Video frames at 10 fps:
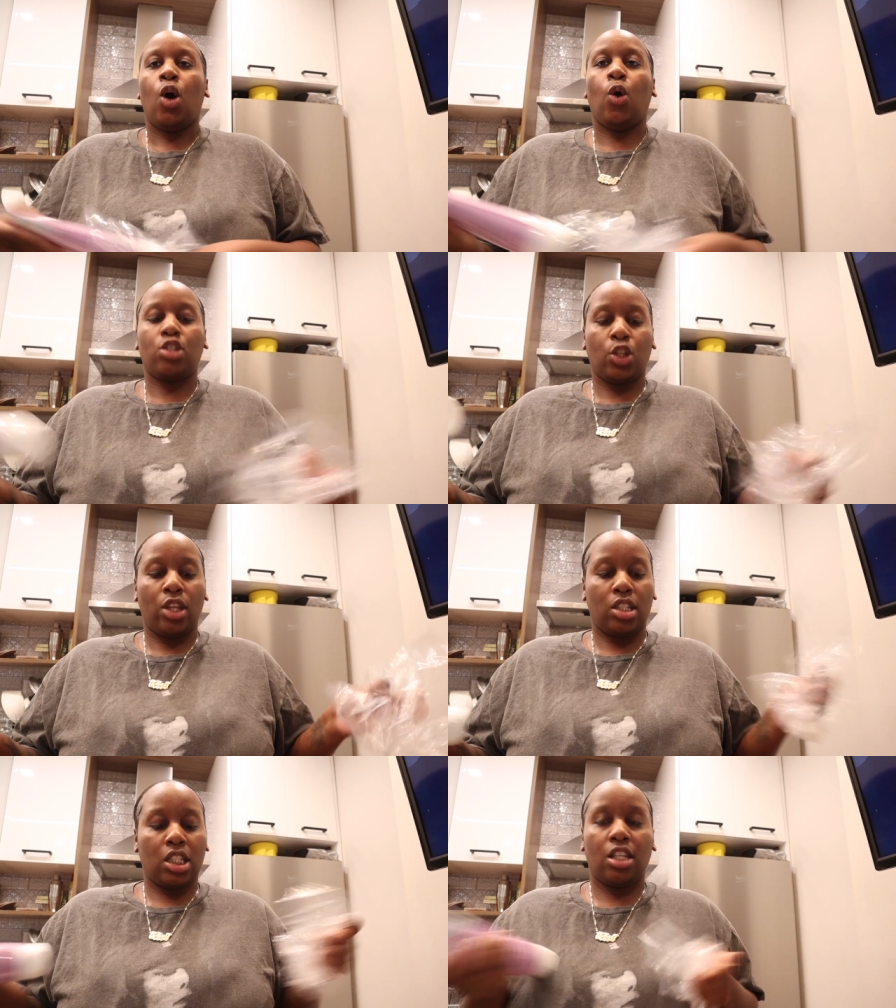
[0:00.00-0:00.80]
also
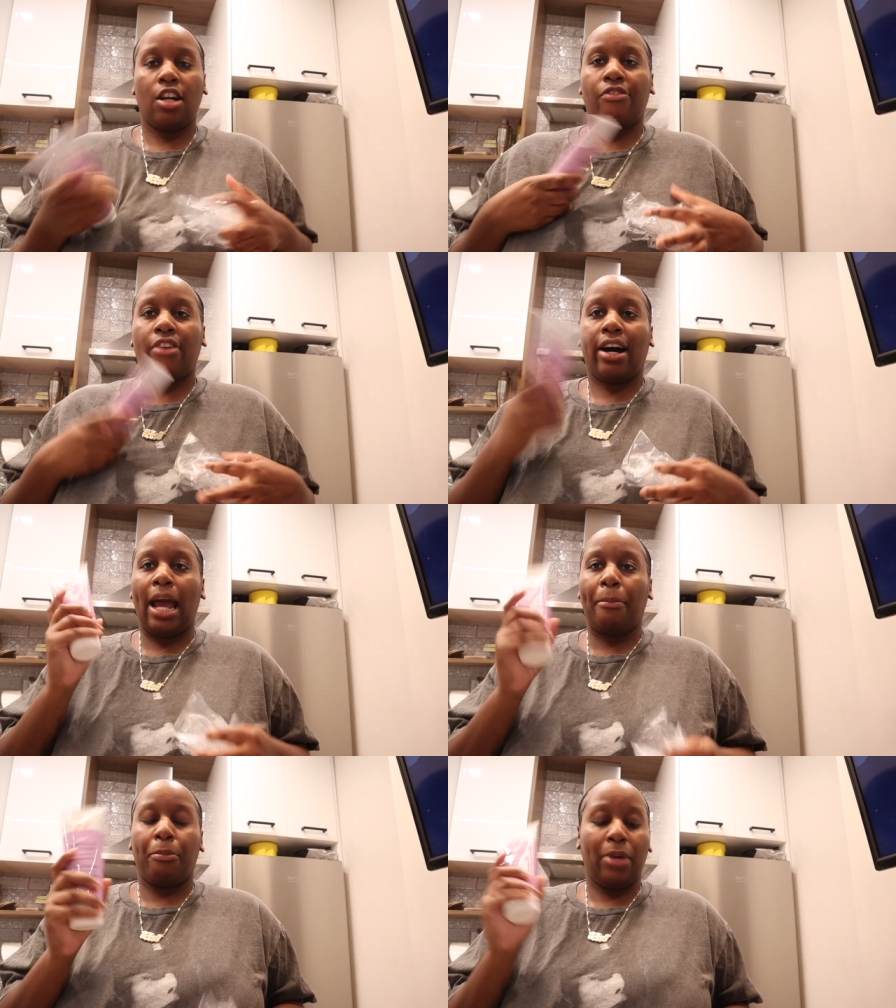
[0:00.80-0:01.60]
this is good for
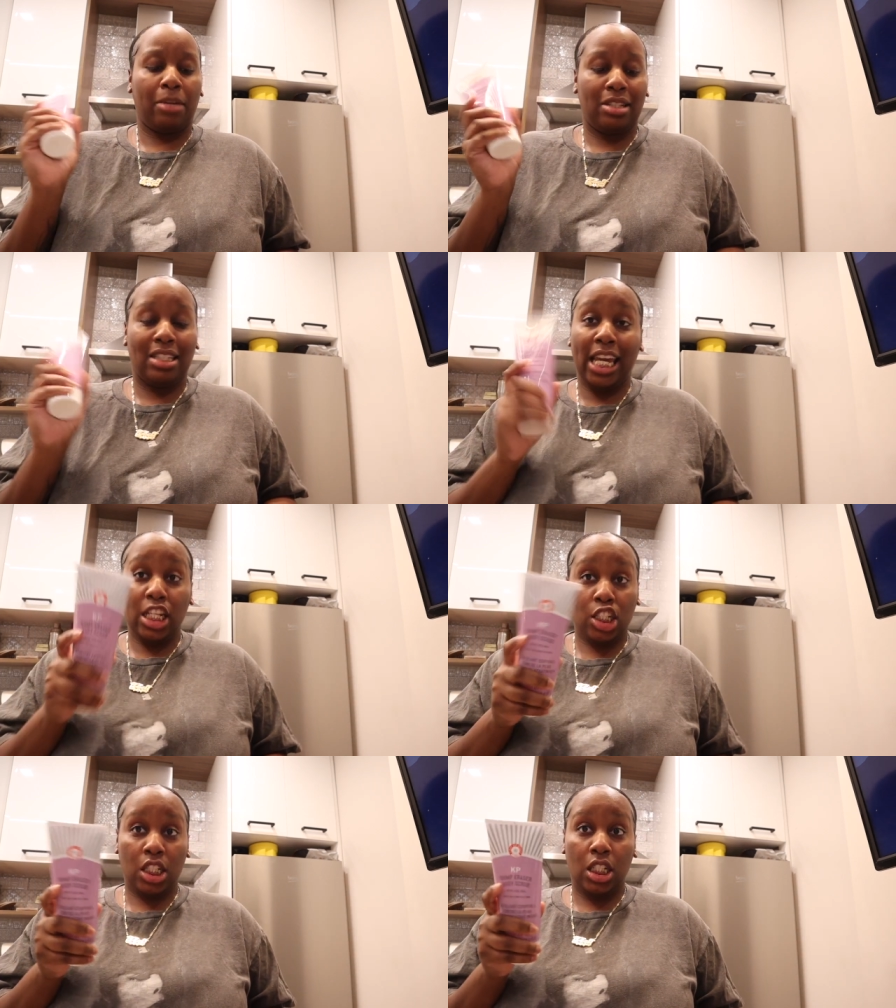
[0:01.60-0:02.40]

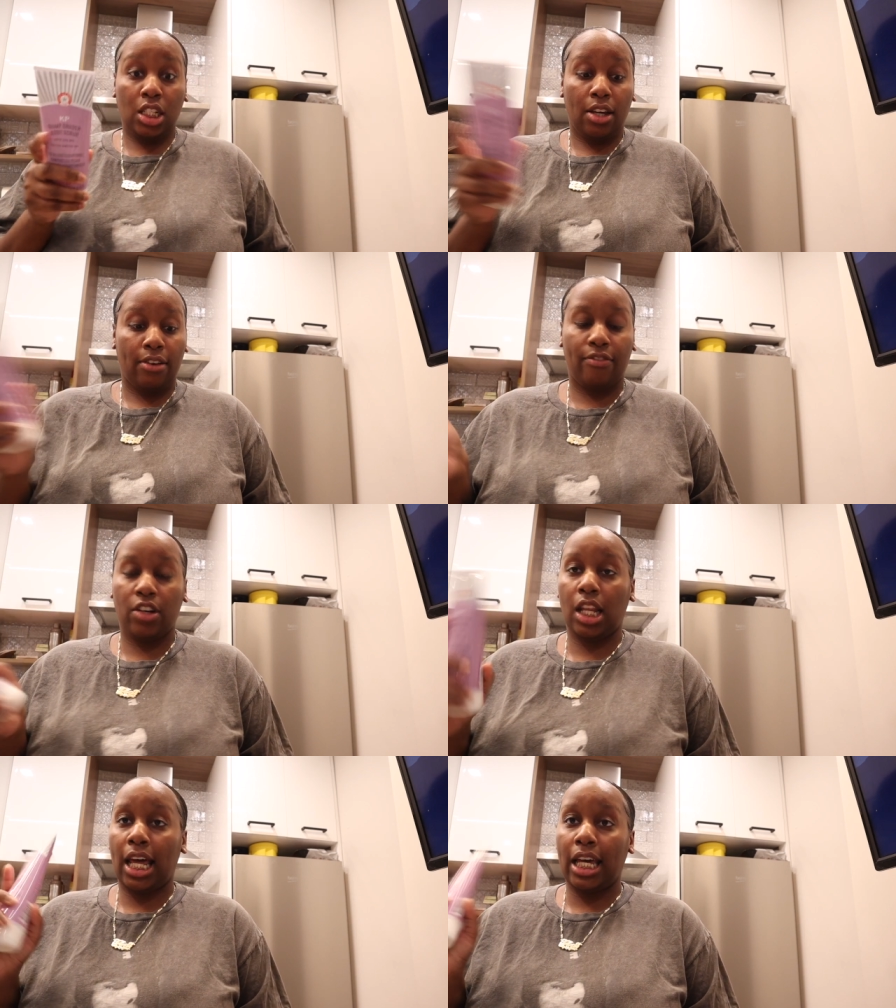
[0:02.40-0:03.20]
hyperpigmentation,
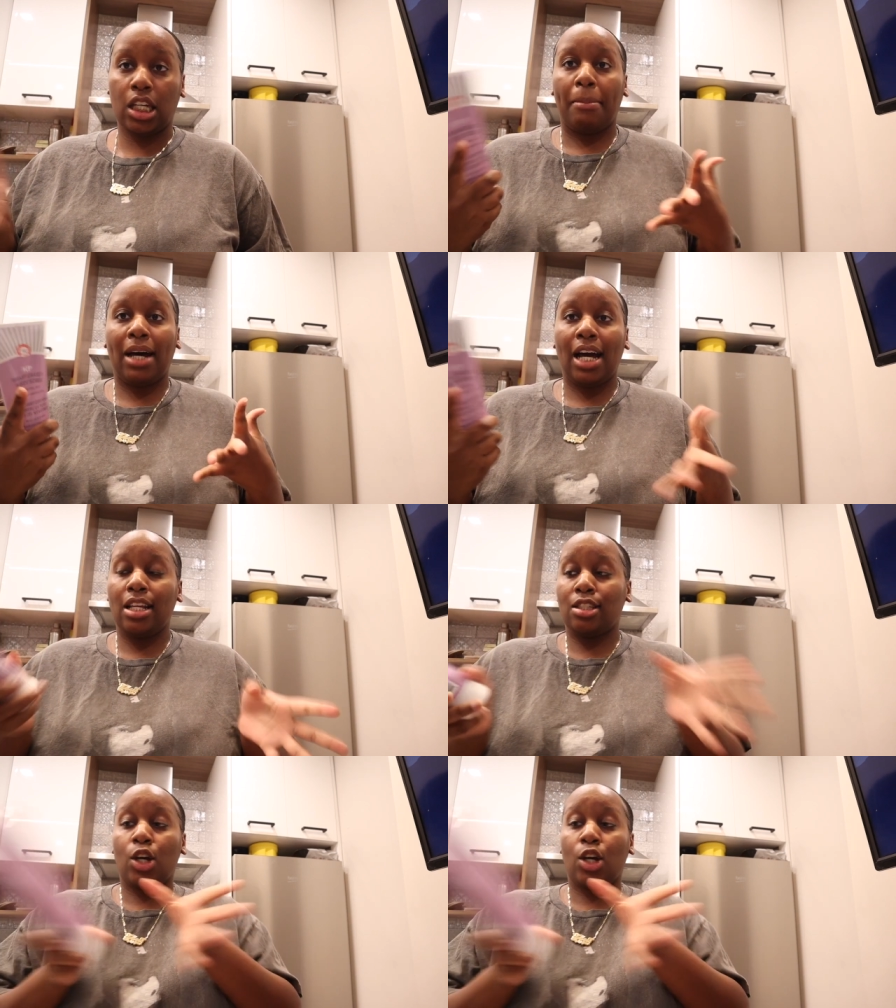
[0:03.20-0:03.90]
for like your body.